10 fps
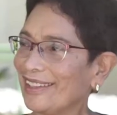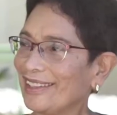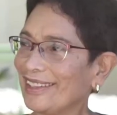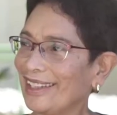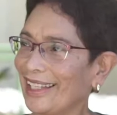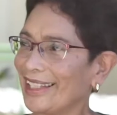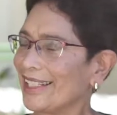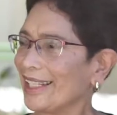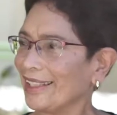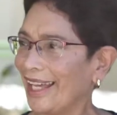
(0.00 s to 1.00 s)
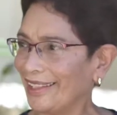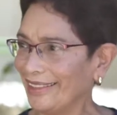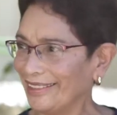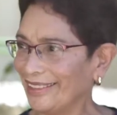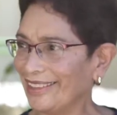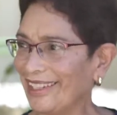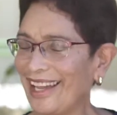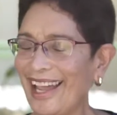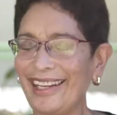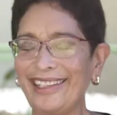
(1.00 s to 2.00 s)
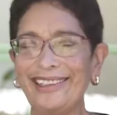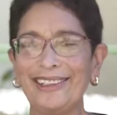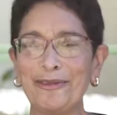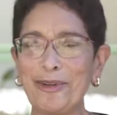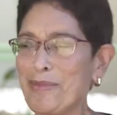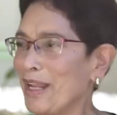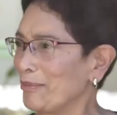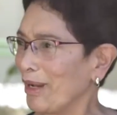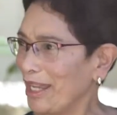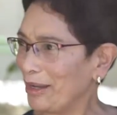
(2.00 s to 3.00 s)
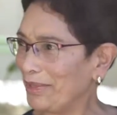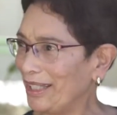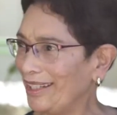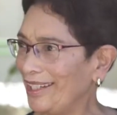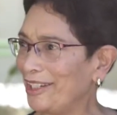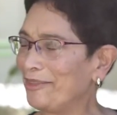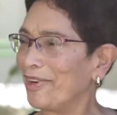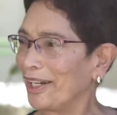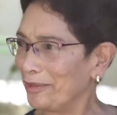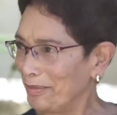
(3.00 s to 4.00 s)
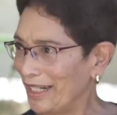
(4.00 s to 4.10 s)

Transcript: Gileles Hillel, and we met in Miami, and he invited me to